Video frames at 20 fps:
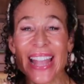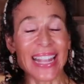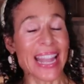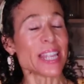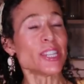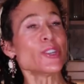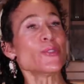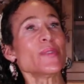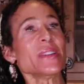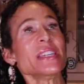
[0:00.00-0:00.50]

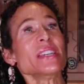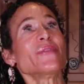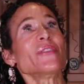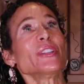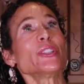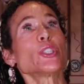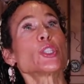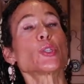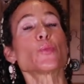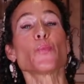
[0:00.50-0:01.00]
Can you
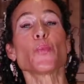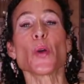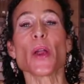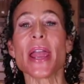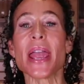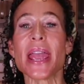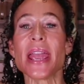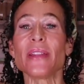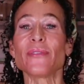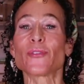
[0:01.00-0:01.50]
even
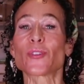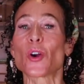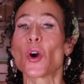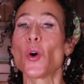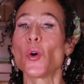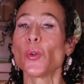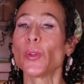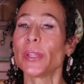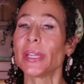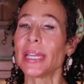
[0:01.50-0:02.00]
spray for
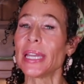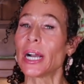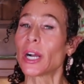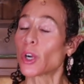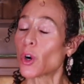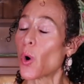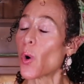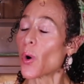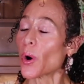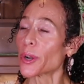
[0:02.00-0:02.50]
only a
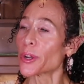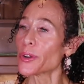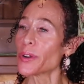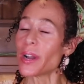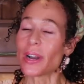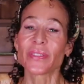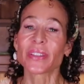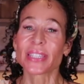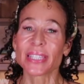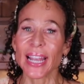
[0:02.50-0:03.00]
quarter
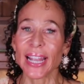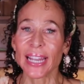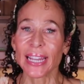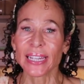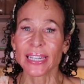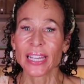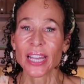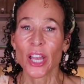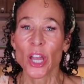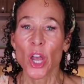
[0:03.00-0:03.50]
of a second?